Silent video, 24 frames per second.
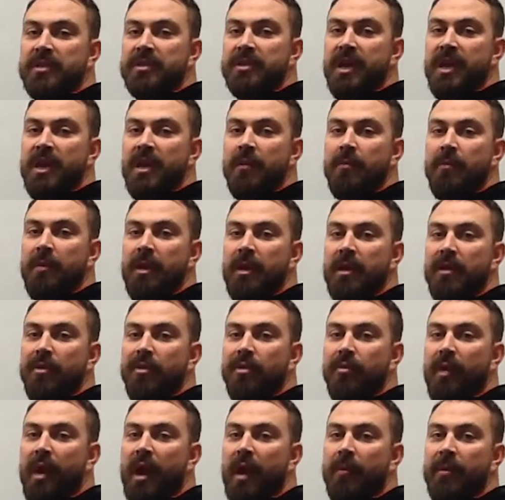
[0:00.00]
it's going to be a
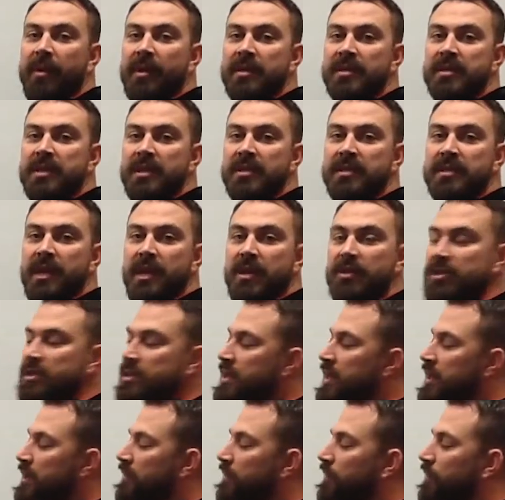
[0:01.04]
throbbing sensation
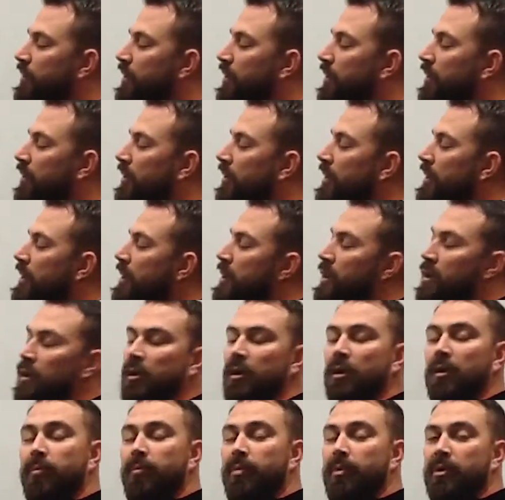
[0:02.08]
that you feel
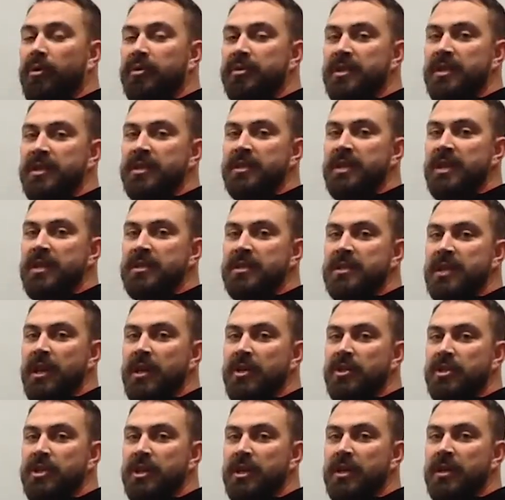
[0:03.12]
or a pulsing
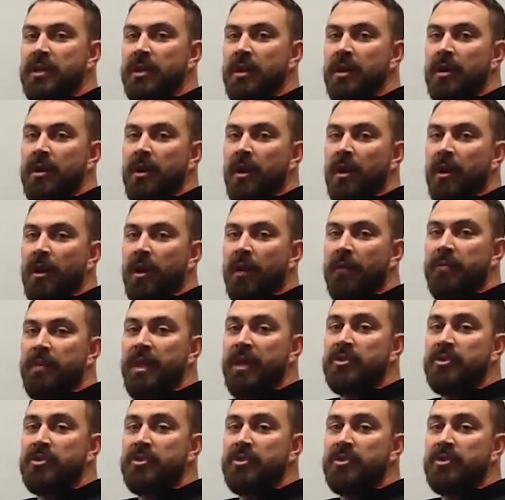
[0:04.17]
sensation. Alright,